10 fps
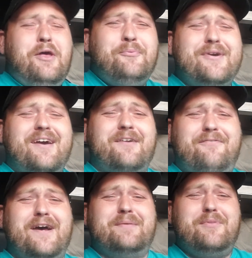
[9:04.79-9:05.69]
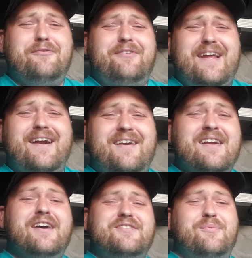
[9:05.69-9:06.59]
We got to fight them over there
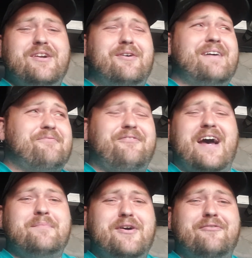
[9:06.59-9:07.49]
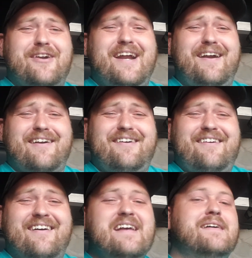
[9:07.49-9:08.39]
so we don't have to fight them over
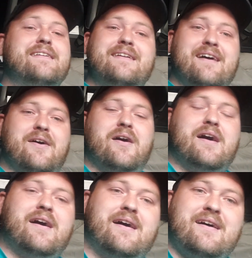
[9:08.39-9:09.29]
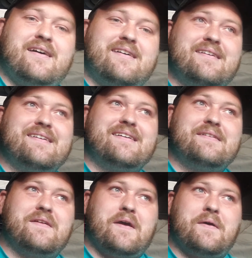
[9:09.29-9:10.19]
here. No,
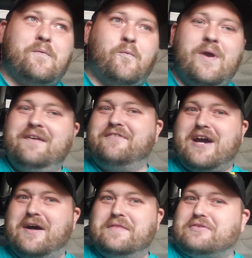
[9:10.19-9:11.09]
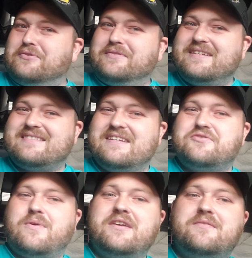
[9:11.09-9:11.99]
we've gone through this
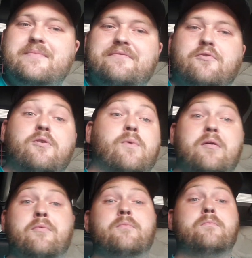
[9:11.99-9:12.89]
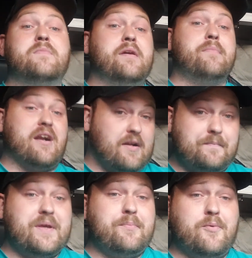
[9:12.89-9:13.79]
situation before where the American
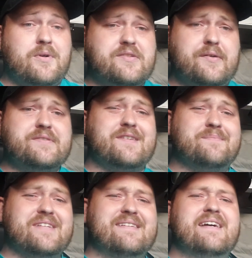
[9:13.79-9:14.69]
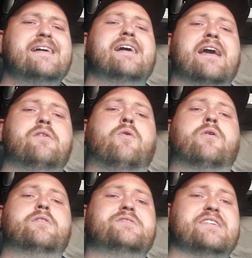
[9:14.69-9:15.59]
people were told something in
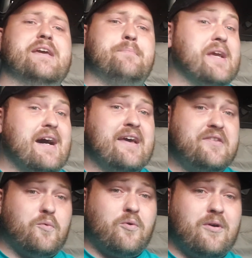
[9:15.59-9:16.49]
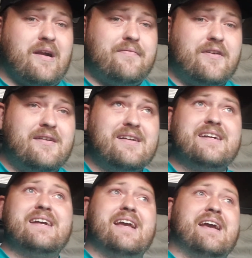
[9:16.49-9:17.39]
order to get behind the war effort.
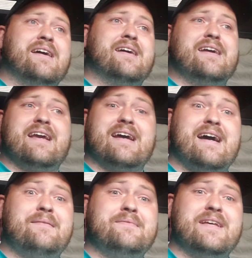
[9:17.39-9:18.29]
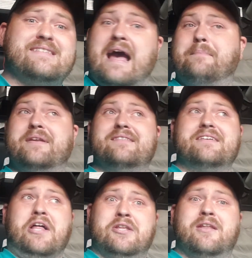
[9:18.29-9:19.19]
It's happened
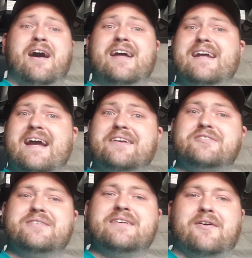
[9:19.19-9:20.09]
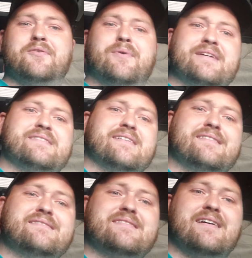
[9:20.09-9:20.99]
a lot, actually, all the way
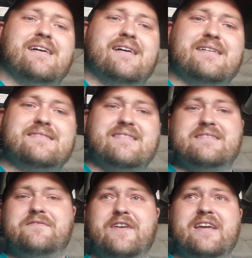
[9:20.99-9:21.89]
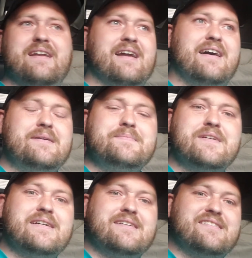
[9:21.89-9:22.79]
since Vietnam.
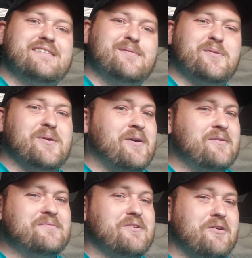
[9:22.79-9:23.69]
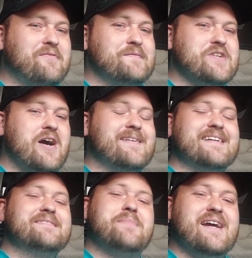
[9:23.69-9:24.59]
Gulf of
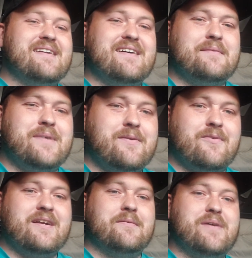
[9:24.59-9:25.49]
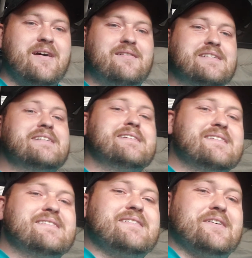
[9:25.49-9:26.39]
Tonkin might ring a bell.
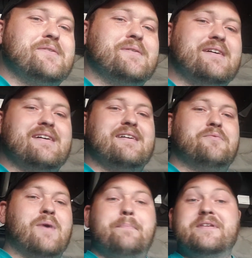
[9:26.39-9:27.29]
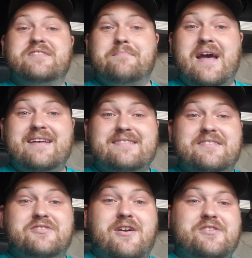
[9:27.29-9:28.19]
Weapons of mass
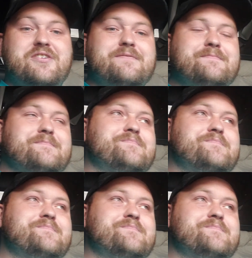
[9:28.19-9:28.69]
destruction.